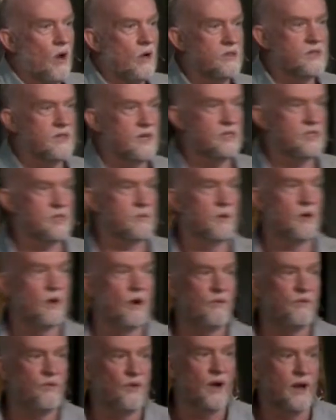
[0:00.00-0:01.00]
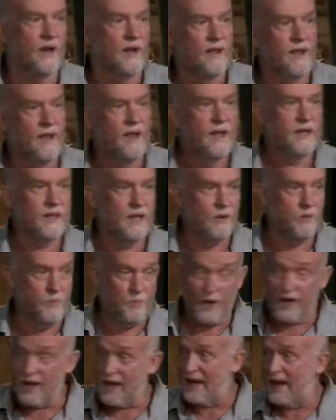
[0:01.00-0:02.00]
Testament offering. They would
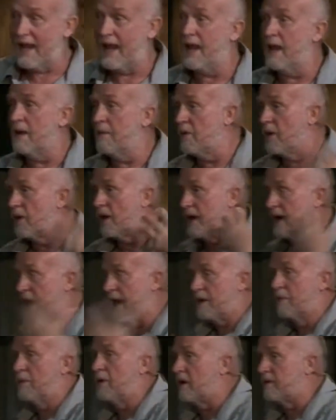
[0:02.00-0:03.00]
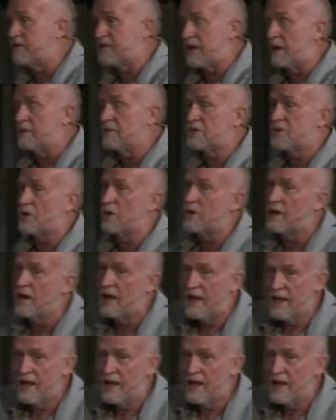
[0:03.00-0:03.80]
bring a lamb or an animal of some sort.